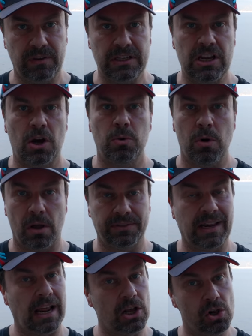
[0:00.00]
video
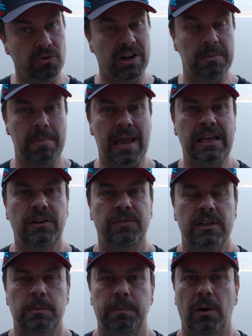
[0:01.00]
that I already made of
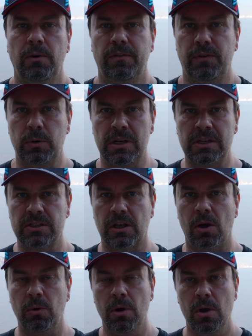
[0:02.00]
this boat a few years
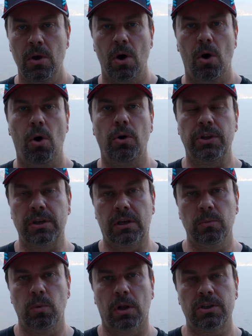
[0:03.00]
ago, or you
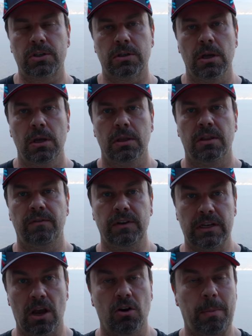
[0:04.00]
can watch the
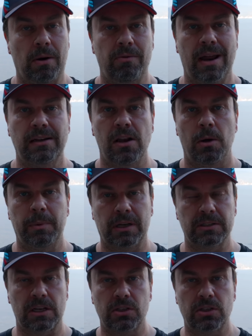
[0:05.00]
video about Ragnar, because I